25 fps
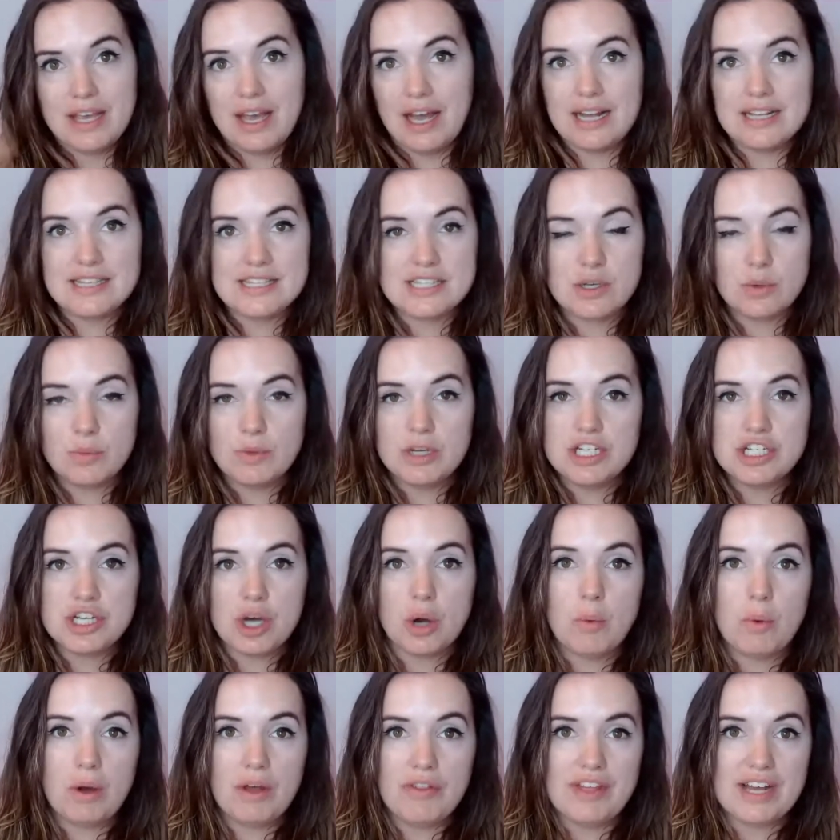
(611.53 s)
And so we
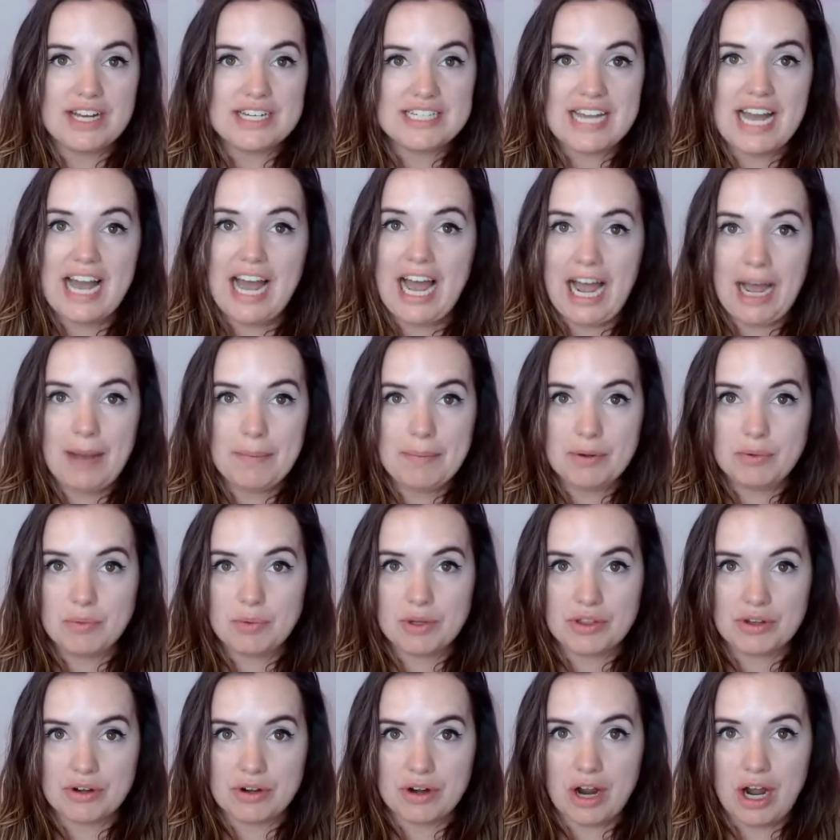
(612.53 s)
don't want that to happen
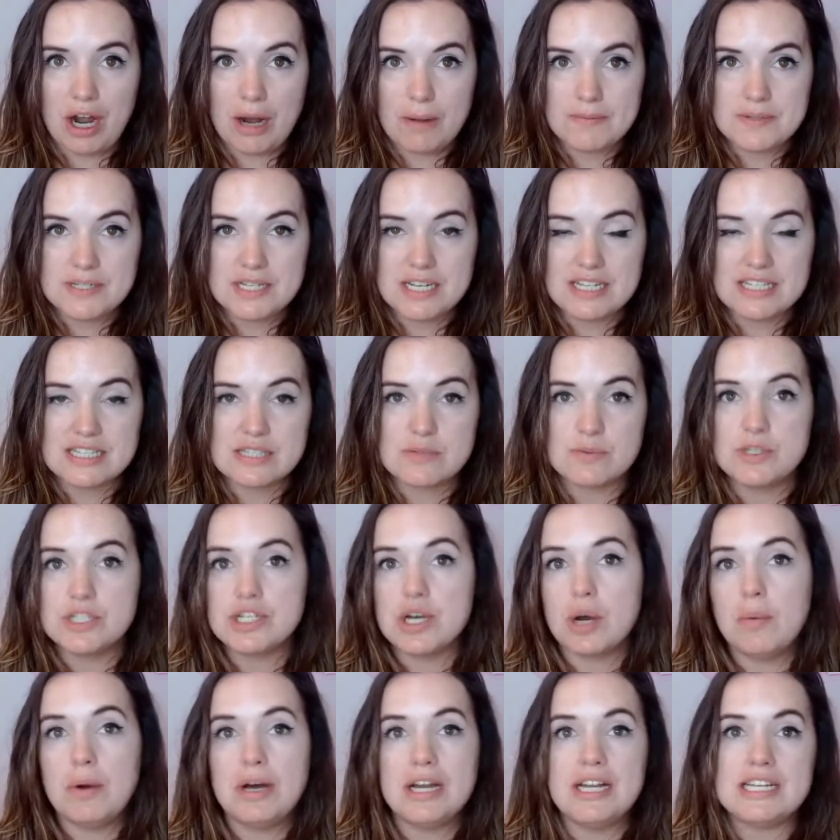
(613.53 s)
with our opt-ins. We
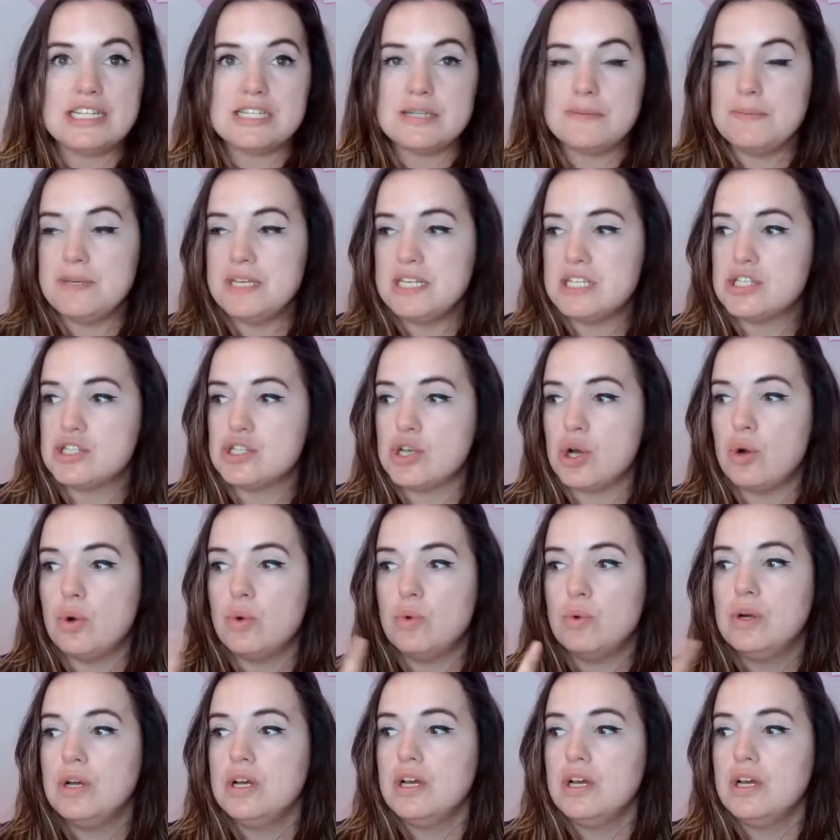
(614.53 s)
don't want it to be so